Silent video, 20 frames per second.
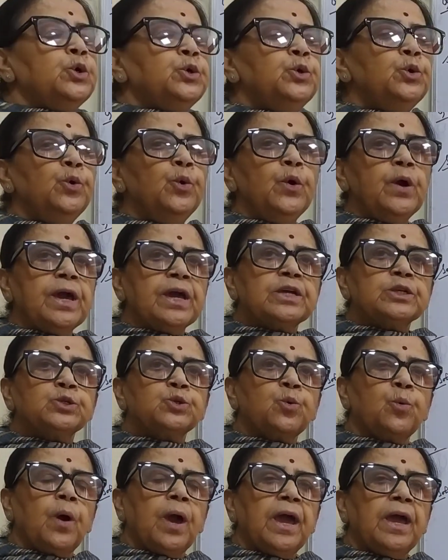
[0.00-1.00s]
2x
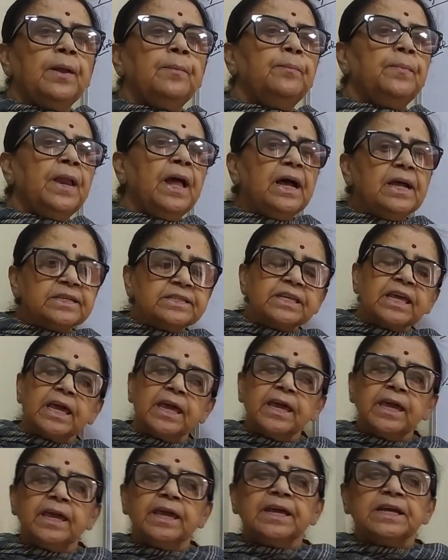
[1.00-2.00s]
square plus
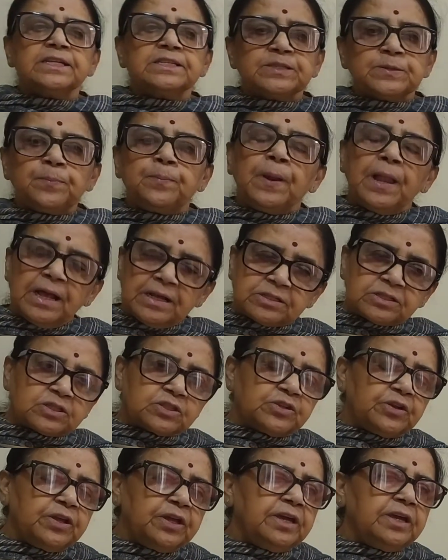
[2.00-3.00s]
kx plus
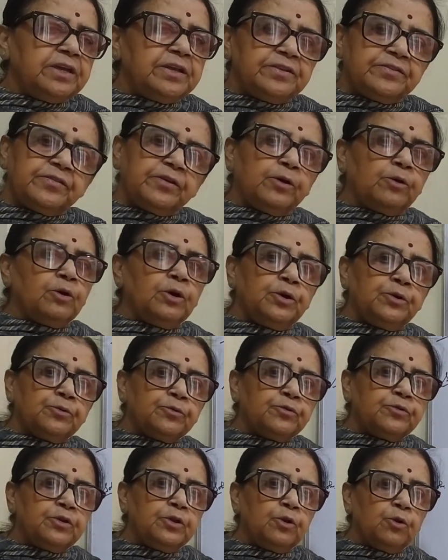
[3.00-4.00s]
3 is equal
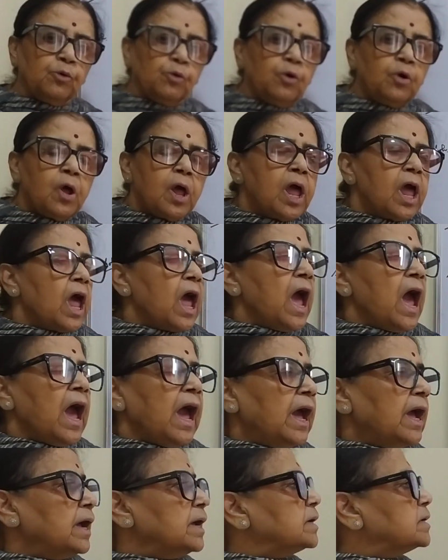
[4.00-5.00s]
to 0.
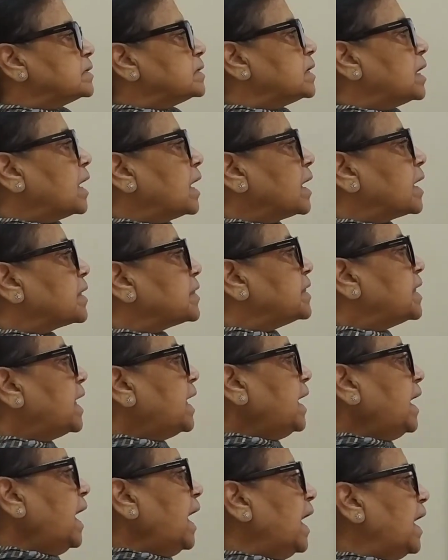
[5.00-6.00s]

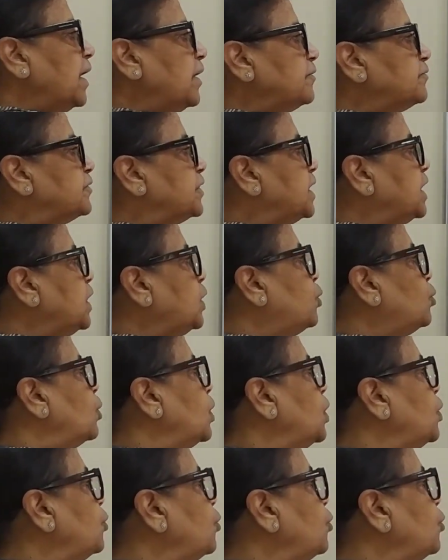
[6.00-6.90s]
They have equal